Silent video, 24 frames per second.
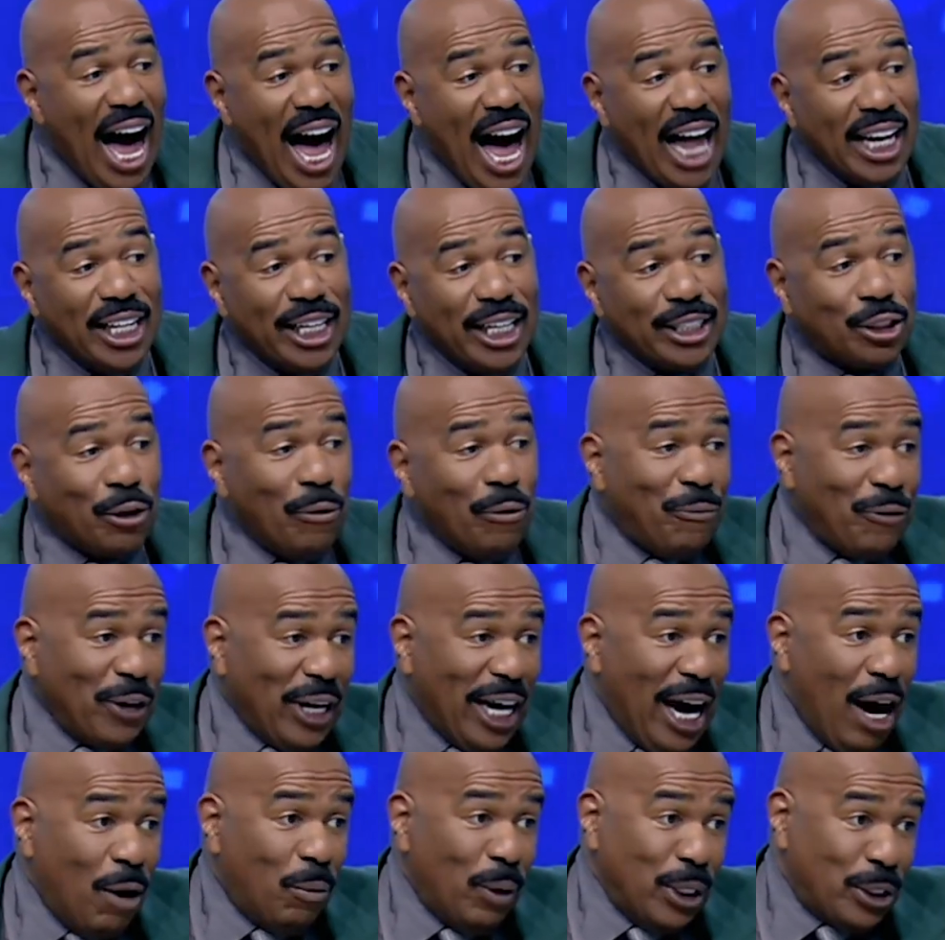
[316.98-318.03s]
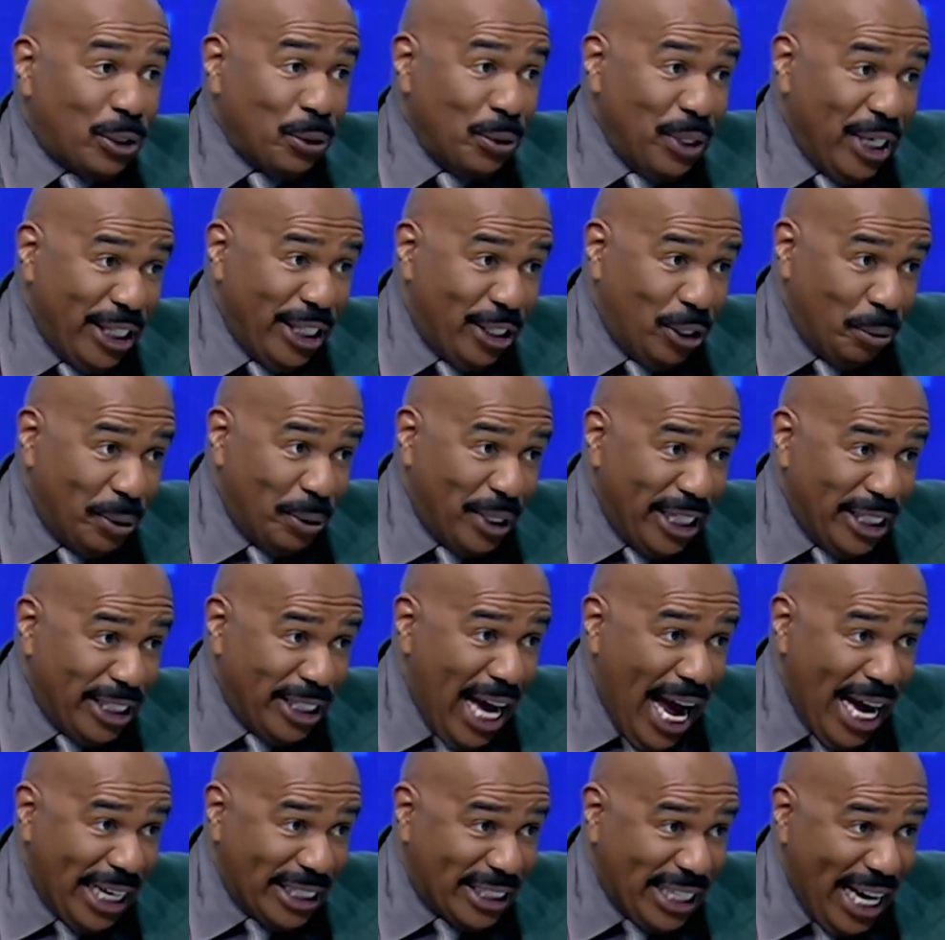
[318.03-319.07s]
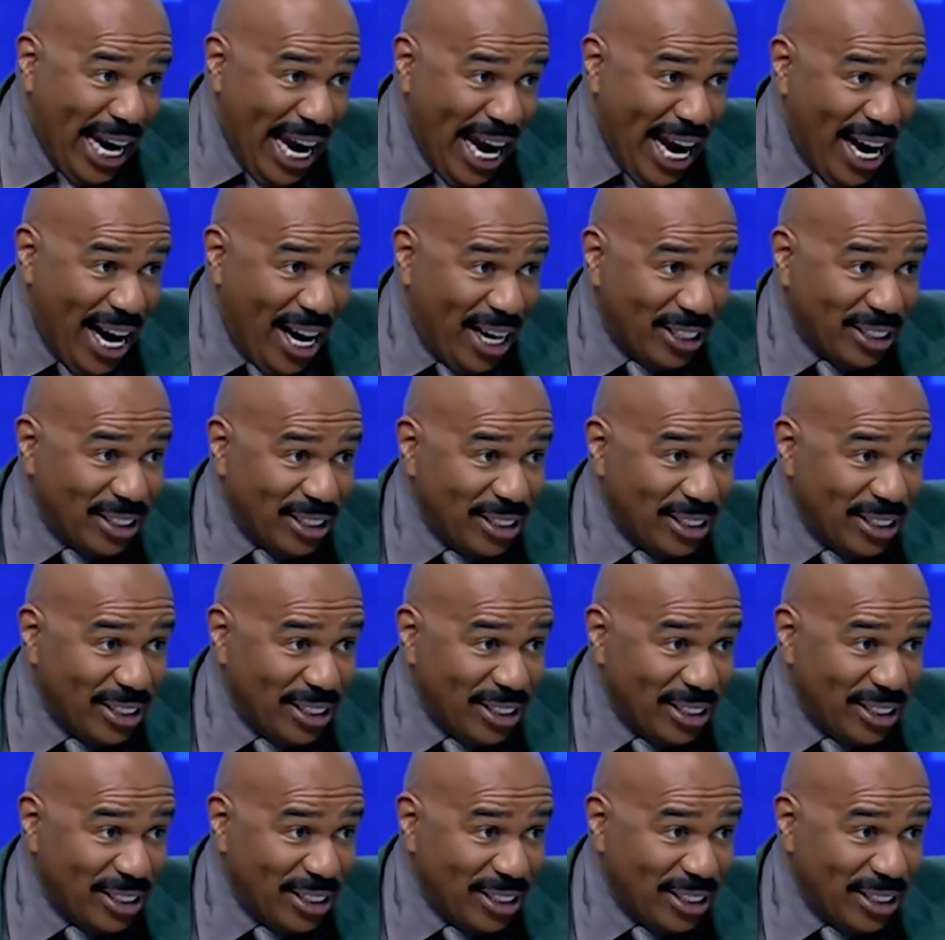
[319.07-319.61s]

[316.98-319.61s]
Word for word: I'll let you figure out what you need to do with these hot towels.